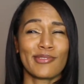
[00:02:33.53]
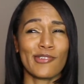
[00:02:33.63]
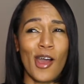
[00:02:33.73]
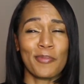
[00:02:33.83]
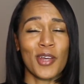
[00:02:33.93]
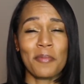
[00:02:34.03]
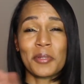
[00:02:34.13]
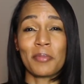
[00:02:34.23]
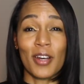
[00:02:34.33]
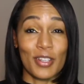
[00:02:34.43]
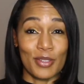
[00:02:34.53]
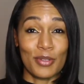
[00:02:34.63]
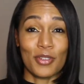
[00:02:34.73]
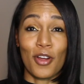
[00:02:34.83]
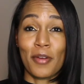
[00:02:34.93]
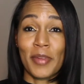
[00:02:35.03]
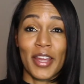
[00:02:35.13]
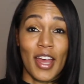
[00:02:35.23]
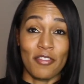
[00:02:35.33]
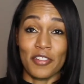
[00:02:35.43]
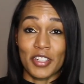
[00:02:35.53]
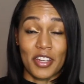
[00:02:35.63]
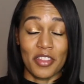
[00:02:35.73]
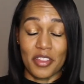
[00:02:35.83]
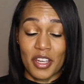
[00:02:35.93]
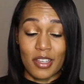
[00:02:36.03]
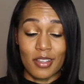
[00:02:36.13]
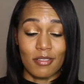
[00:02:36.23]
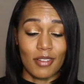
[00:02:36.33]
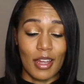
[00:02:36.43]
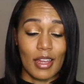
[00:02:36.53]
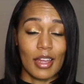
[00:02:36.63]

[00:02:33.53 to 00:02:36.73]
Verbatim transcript: Crop tops and bodysuits are my everyday thing.